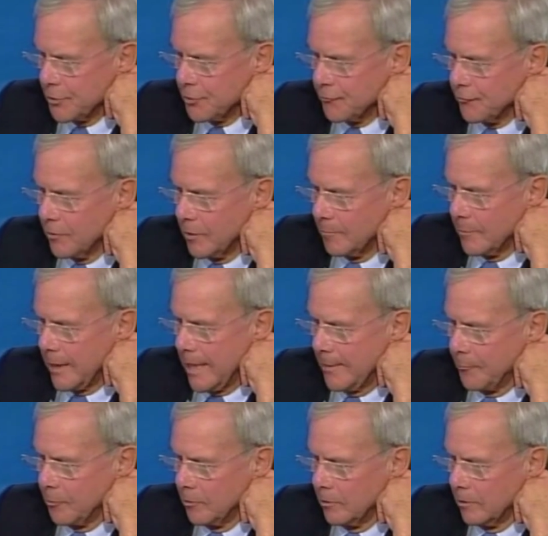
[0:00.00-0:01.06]
This is from
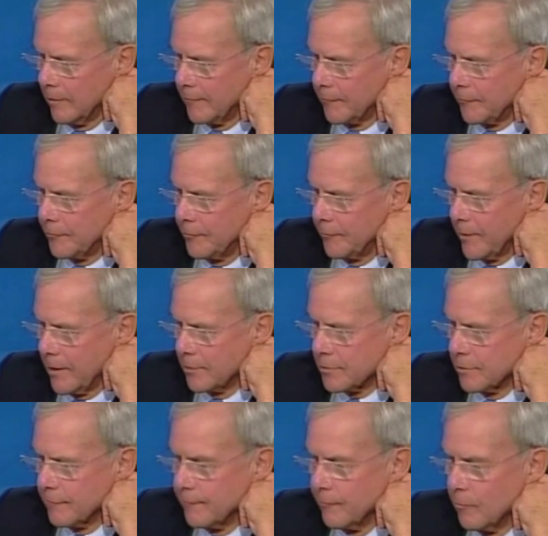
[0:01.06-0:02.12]
April 11th,
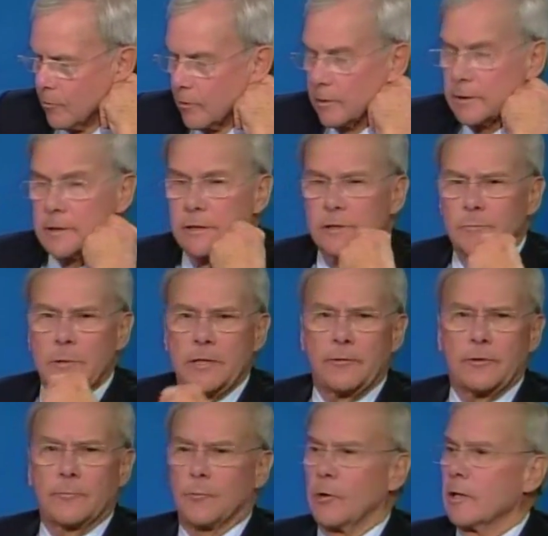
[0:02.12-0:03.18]
2004. It's
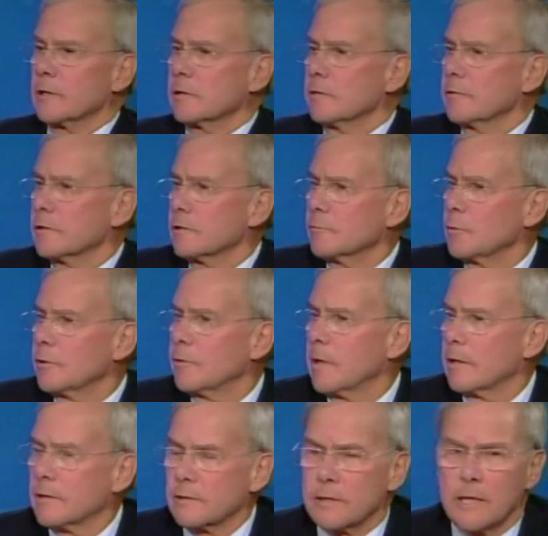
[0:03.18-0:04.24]
Meet the Press, and this is what you
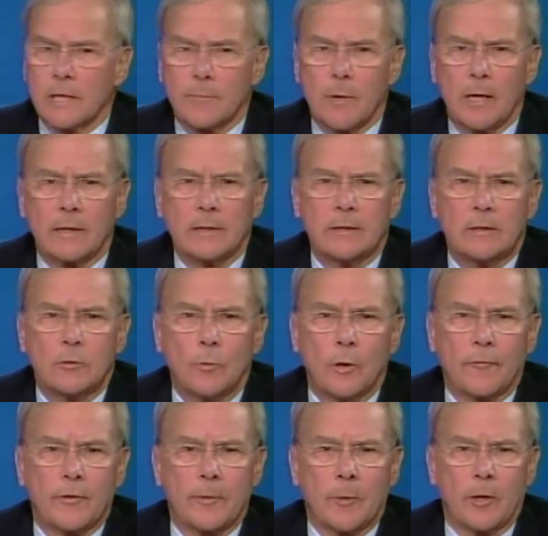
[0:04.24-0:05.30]
had to say about
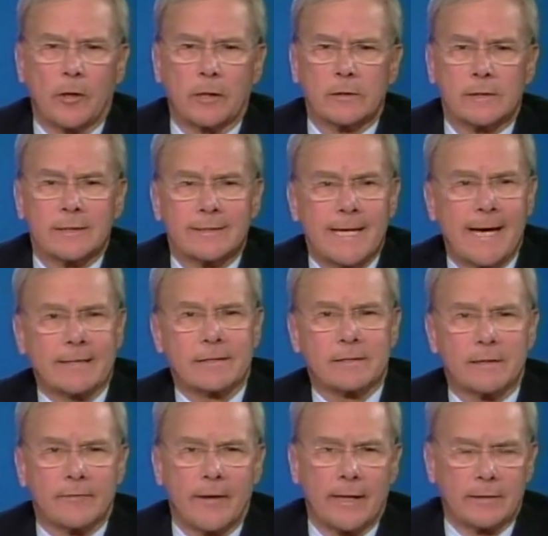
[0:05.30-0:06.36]
wealthy Americans and
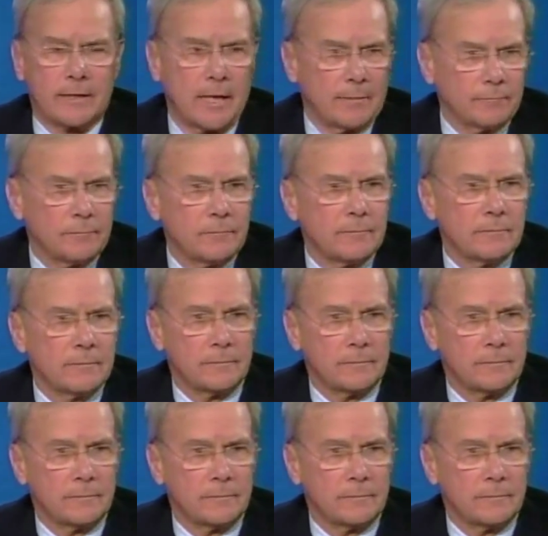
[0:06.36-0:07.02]
taxes at that time.